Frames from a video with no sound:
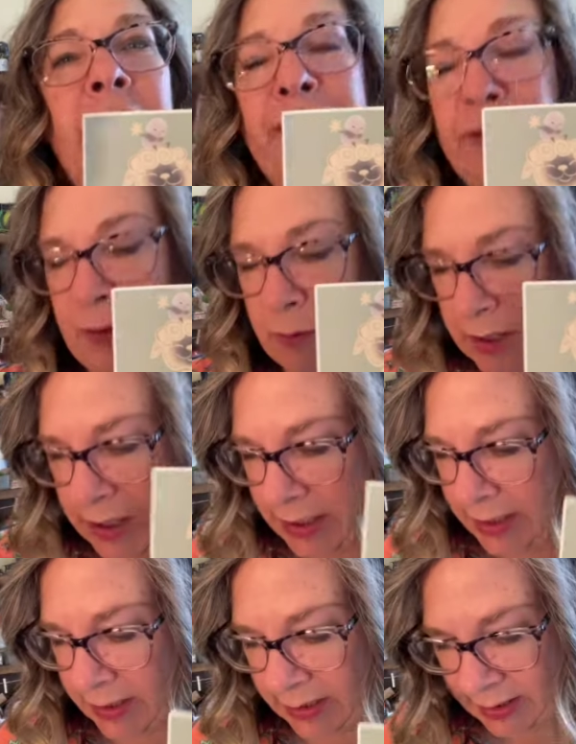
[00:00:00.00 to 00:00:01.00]
for
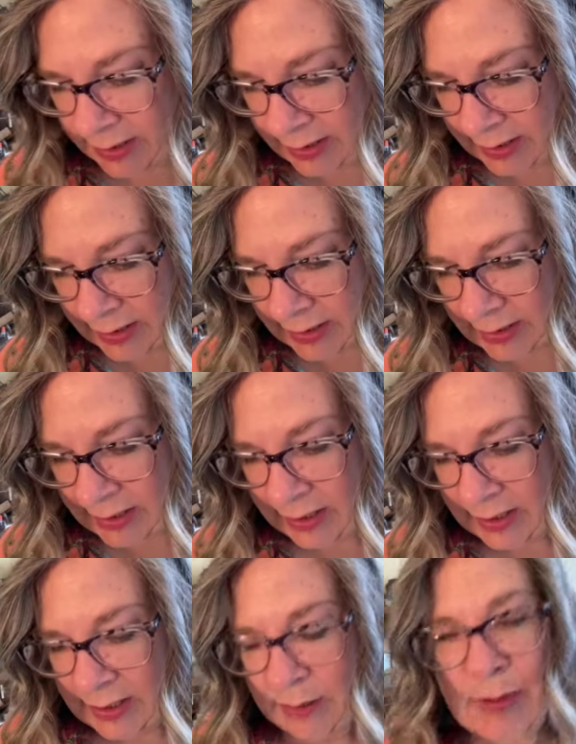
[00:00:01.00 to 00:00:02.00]
one
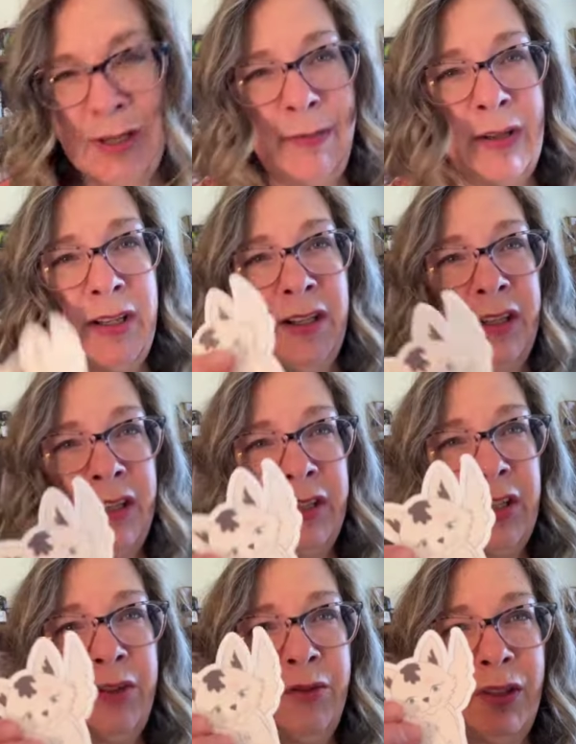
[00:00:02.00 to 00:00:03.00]
and maybe a
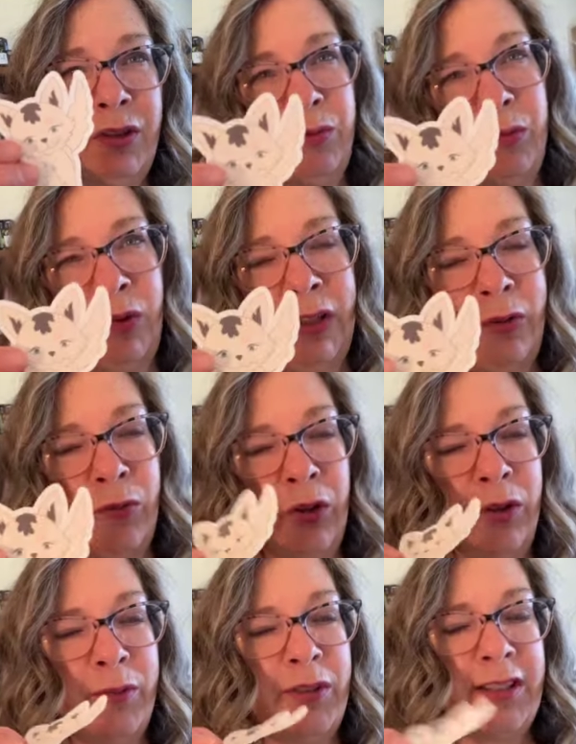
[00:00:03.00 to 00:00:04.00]
cute little woolly
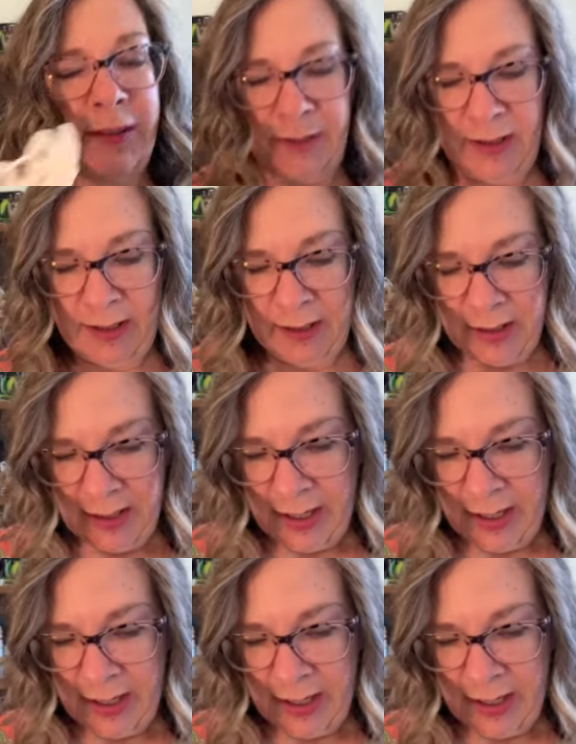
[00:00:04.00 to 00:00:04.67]
worm or something.